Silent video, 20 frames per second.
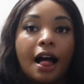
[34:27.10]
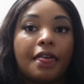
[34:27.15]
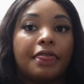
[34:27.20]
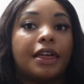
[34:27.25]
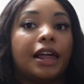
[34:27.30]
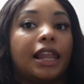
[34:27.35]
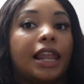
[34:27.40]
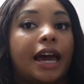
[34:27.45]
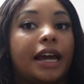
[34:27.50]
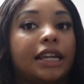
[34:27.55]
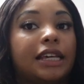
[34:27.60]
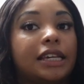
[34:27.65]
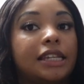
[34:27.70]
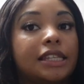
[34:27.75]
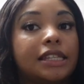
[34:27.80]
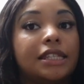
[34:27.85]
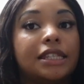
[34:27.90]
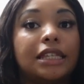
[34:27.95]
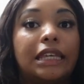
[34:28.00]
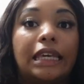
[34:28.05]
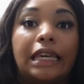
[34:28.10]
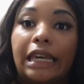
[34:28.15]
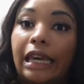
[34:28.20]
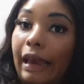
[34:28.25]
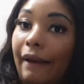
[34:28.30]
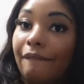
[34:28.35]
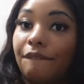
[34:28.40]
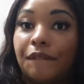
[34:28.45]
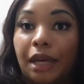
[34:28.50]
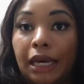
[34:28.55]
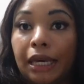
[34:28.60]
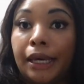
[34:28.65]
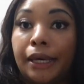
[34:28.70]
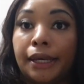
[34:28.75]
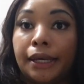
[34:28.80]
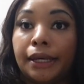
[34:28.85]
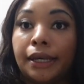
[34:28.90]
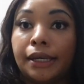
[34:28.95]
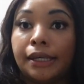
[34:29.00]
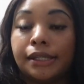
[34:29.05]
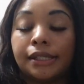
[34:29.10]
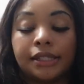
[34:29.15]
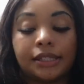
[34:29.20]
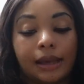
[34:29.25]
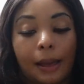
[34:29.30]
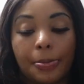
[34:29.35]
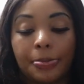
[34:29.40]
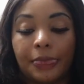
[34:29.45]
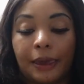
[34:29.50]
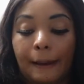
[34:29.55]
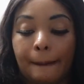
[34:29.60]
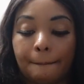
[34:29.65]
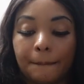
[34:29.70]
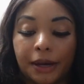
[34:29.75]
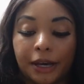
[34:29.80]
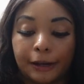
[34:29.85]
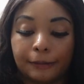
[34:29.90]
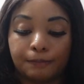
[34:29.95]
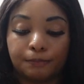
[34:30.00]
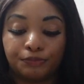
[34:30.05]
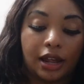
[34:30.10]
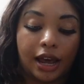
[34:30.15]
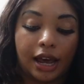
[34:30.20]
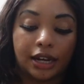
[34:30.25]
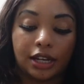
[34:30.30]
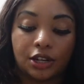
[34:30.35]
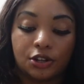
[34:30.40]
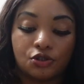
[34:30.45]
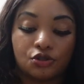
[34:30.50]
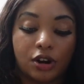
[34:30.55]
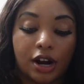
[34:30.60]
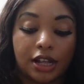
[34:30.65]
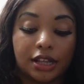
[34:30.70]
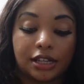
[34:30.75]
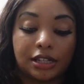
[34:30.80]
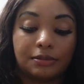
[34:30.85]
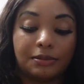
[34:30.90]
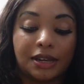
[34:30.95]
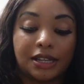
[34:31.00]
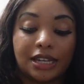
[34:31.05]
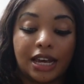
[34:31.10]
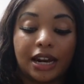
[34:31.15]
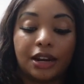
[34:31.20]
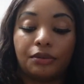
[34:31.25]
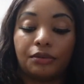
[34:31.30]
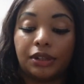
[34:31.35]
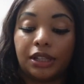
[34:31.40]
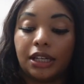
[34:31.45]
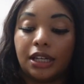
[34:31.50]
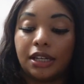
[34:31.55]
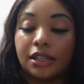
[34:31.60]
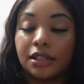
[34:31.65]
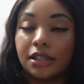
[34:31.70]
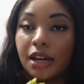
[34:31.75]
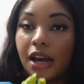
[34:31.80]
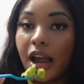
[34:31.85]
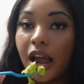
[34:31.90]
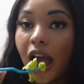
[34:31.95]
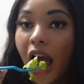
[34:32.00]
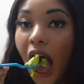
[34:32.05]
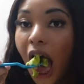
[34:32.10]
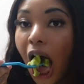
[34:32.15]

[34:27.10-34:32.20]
the lighting is giving something, but I need to try this because I didn't really eat today.